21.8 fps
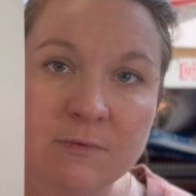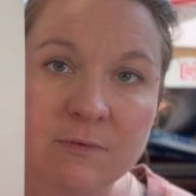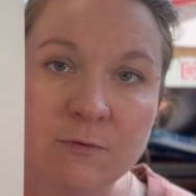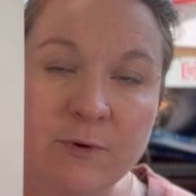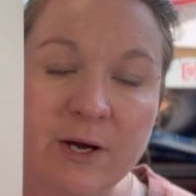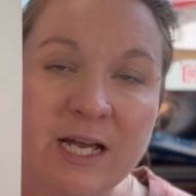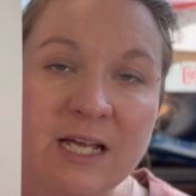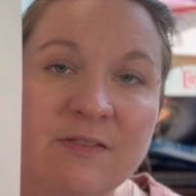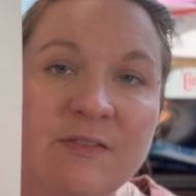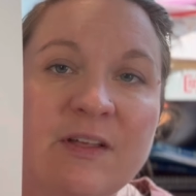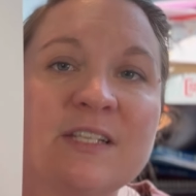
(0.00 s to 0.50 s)

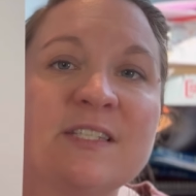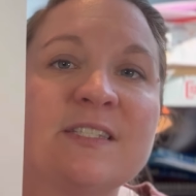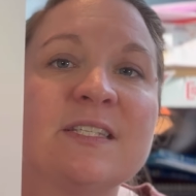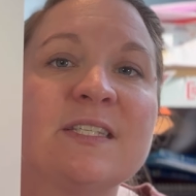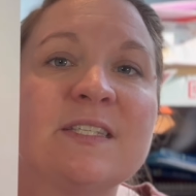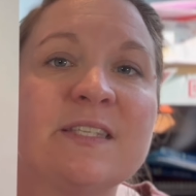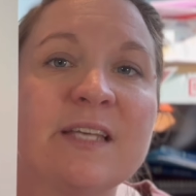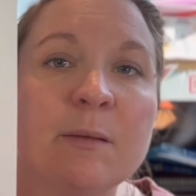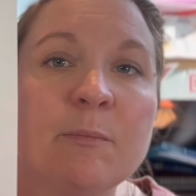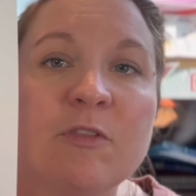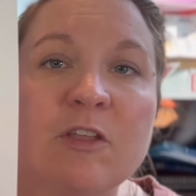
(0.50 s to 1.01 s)
Right? That's the
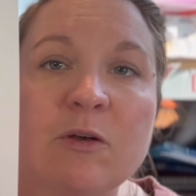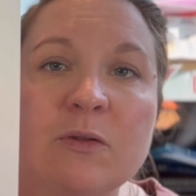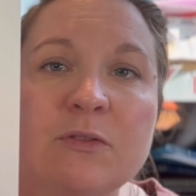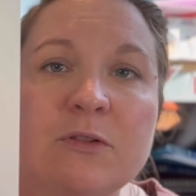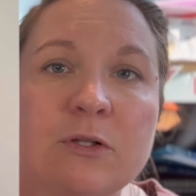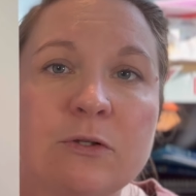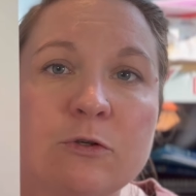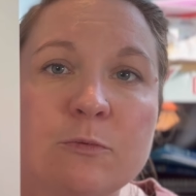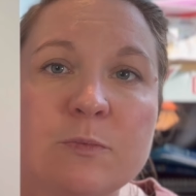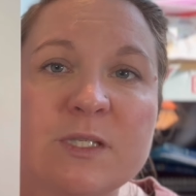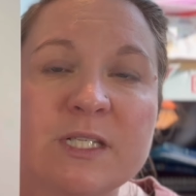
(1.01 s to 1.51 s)
same thing with the
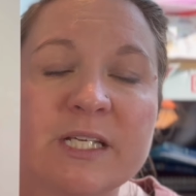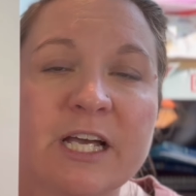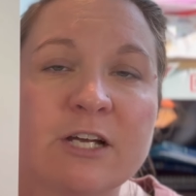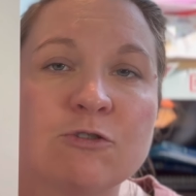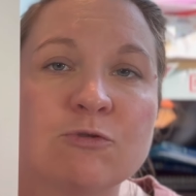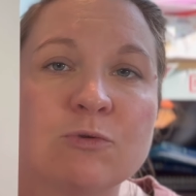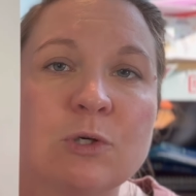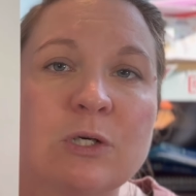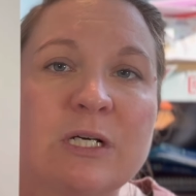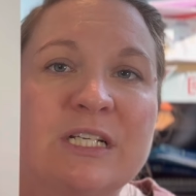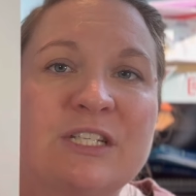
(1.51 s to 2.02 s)
loop schedule.